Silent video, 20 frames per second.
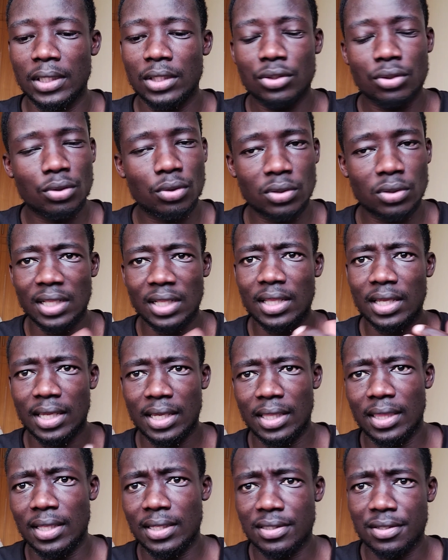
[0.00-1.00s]
So are the
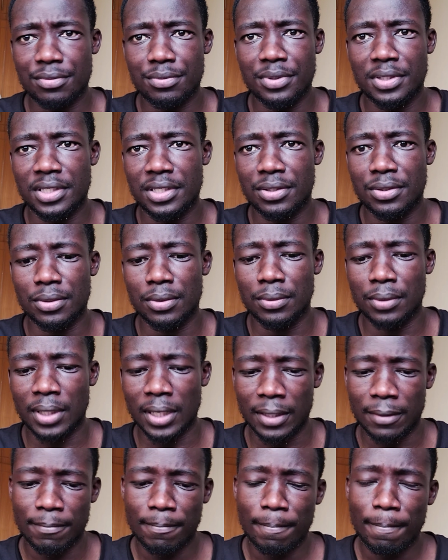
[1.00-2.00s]
key things that we need to look
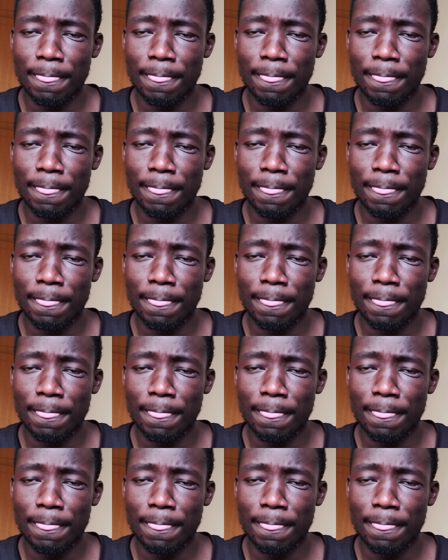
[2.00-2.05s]
at.